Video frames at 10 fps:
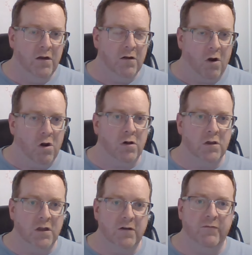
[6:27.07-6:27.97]

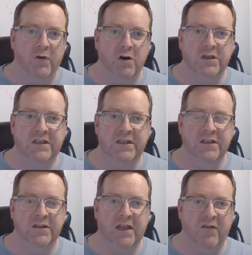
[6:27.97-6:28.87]
All of our
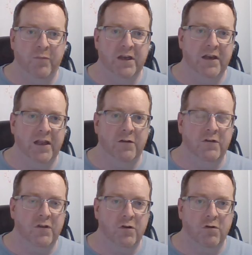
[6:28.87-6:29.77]
sins have been nailed
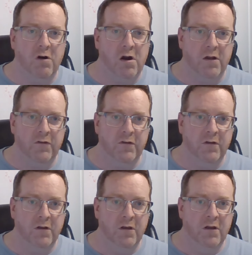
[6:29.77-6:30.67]
to the cross.
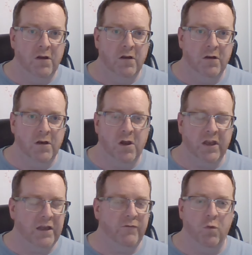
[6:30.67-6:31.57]
You know,
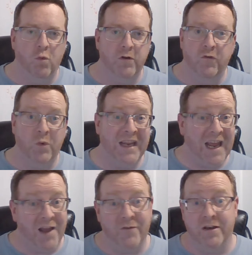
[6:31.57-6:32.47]
even ones we
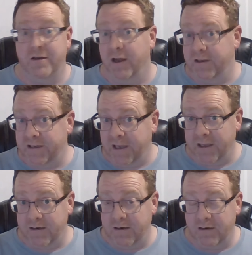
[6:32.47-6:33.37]
haven't done
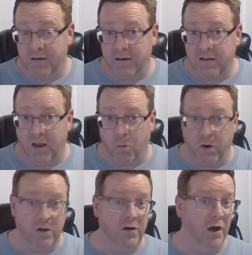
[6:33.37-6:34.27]
yet that
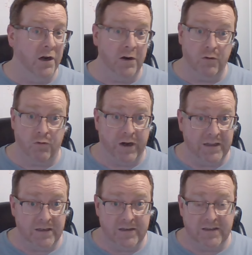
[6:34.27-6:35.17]
we're gonna
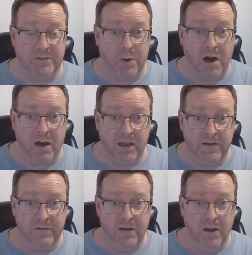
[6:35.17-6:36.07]
greatly
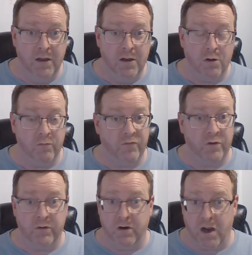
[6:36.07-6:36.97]
despise.
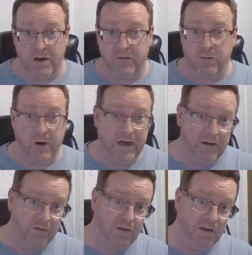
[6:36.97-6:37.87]
Hopefully they're not as great
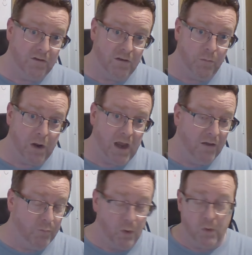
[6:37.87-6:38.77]
as things in the
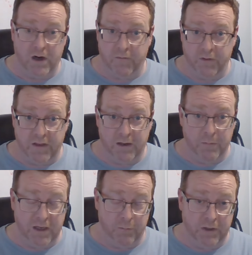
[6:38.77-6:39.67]
past, but whatever they
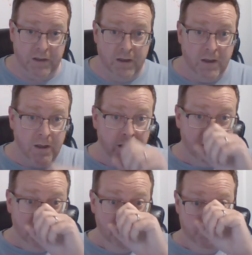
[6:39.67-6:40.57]
may be,
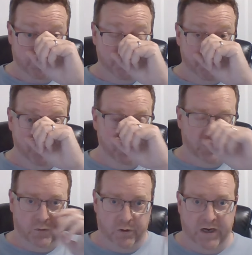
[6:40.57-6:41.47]

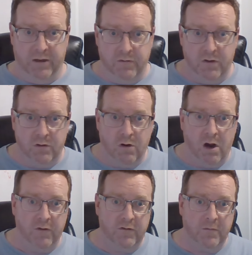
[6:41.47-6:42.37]
they're nailed to the
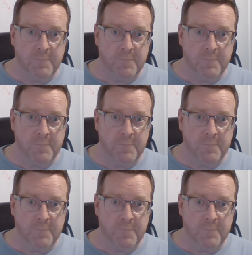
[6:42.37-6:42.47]
cross.